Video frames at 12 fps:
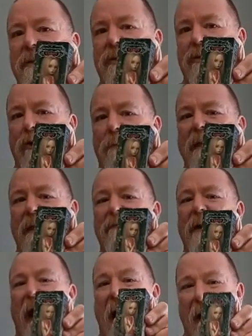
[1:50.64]
disturbing.
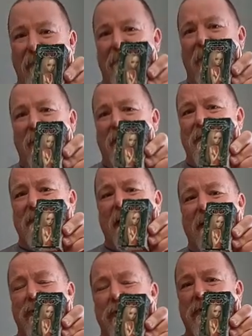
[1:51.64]
Even I find this
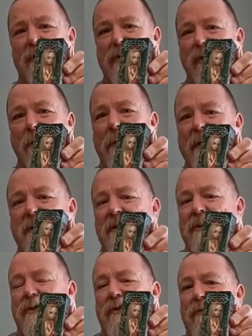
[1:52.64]
deck too disturbing. It's
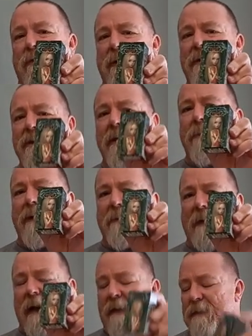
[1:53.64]
just too weird. So I'm going
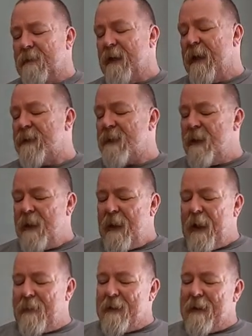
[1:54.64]
to be housing that.
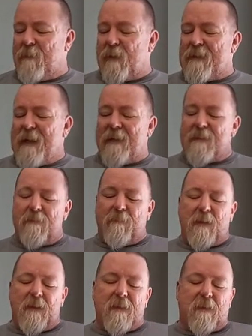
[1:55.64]
And then I've got tons of
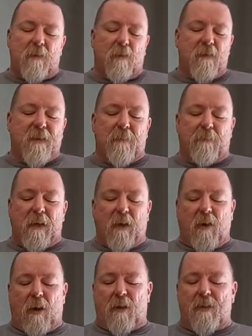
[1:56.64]
these sort of Sibylla
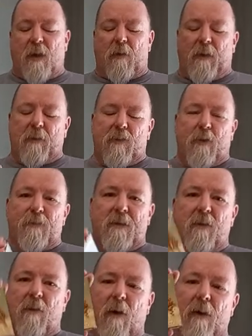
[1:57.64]
cards, Oracle
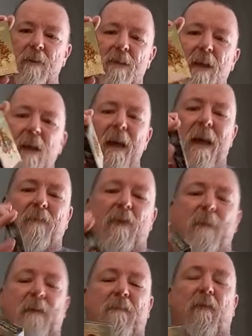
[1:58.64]
Gypsy cards. I've got
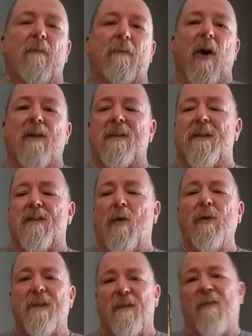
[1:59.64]
about 4 boxes,
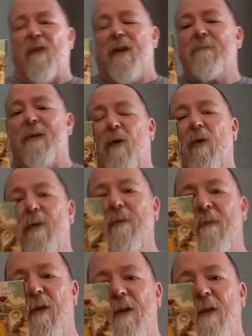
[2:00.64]
all different, but all